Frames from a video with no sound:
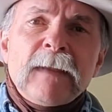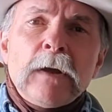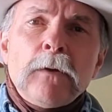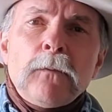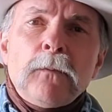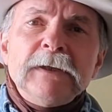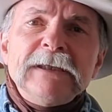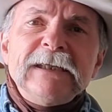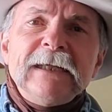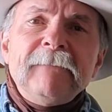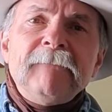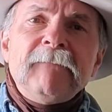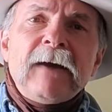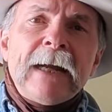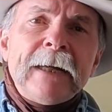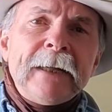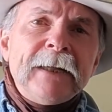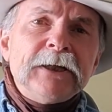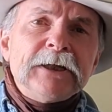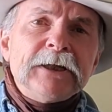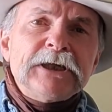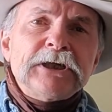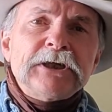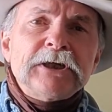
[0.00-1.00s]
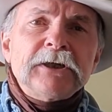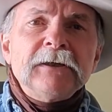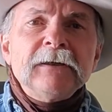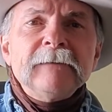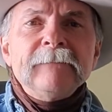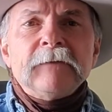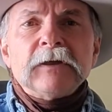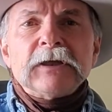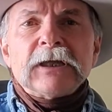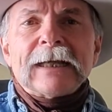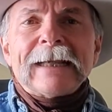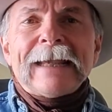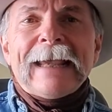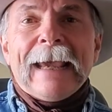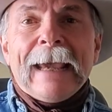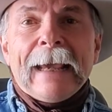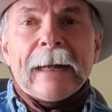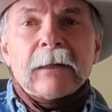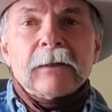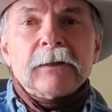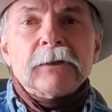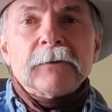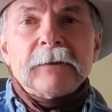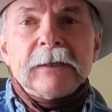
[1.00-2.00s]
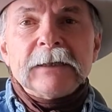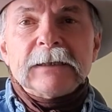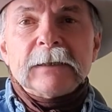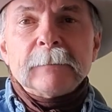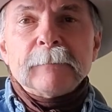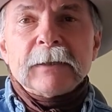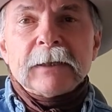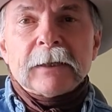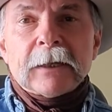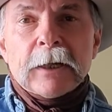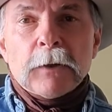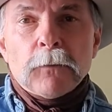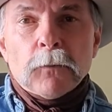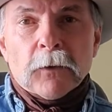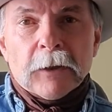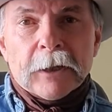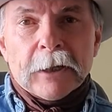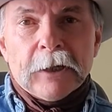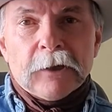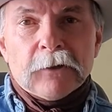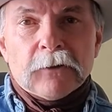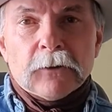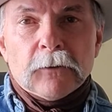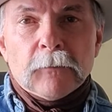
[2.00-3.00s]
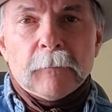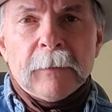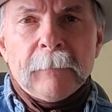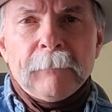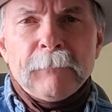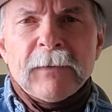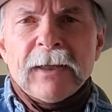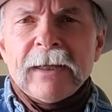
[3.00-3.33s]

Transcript: was invited to serve on the Cattle Traceability Working Group